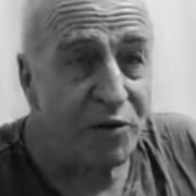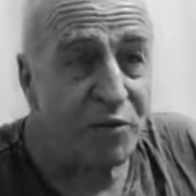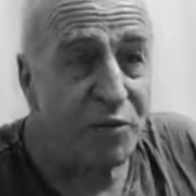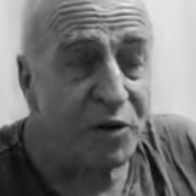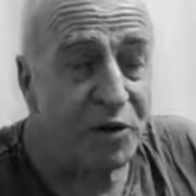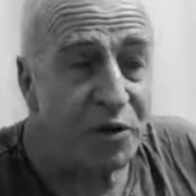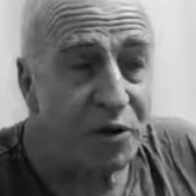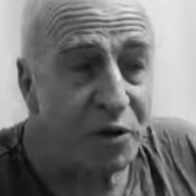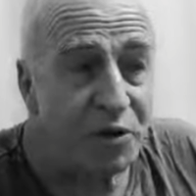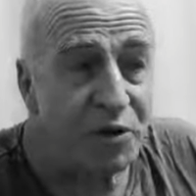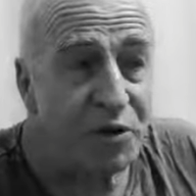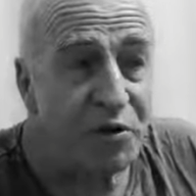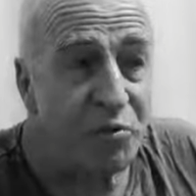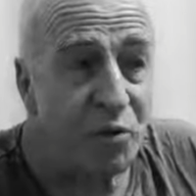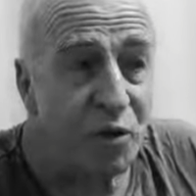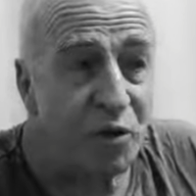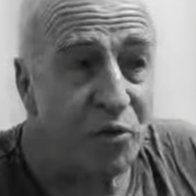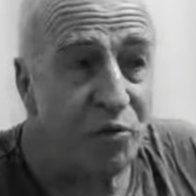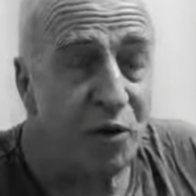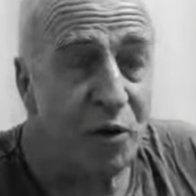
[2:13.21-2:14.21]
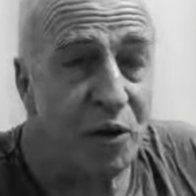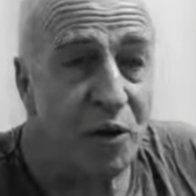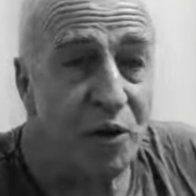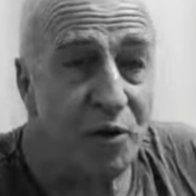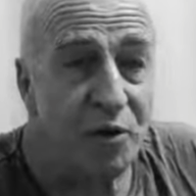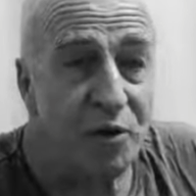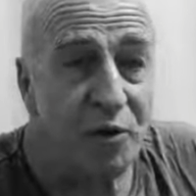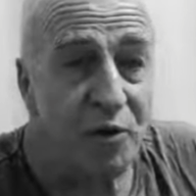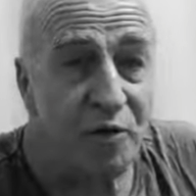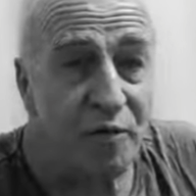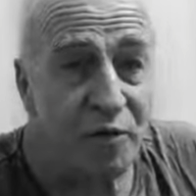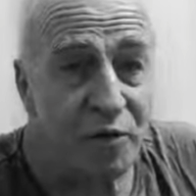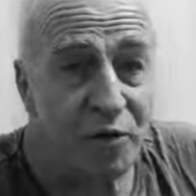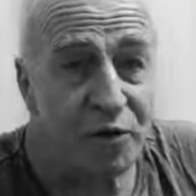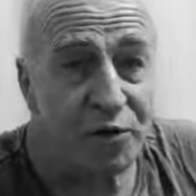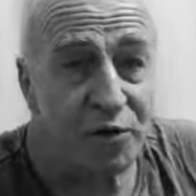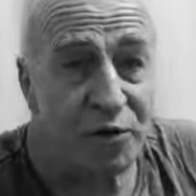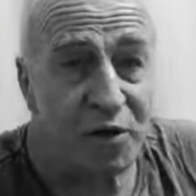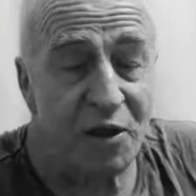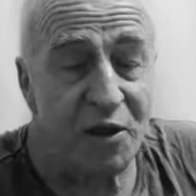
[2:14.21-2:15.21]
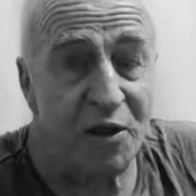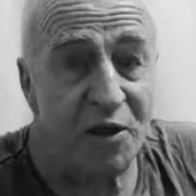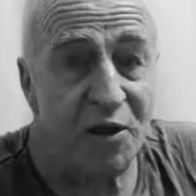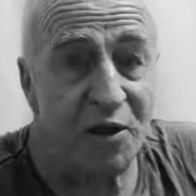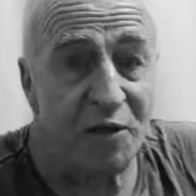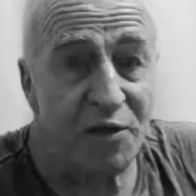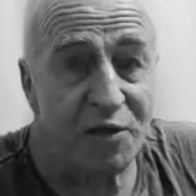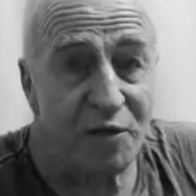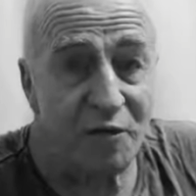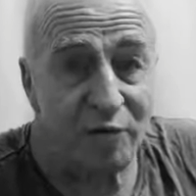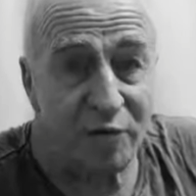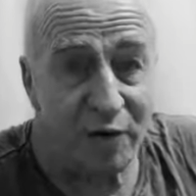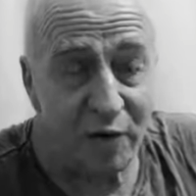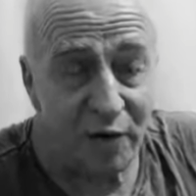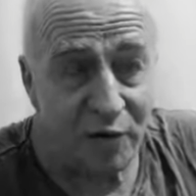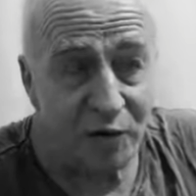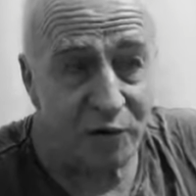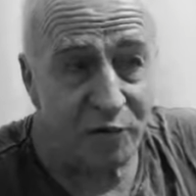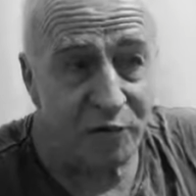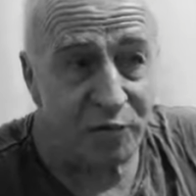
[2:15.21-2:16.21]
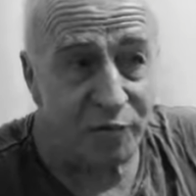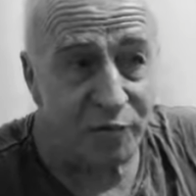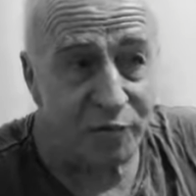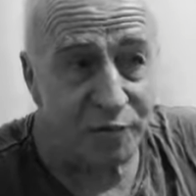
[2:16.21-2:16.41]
but it is the one we learn at first, and it is effective.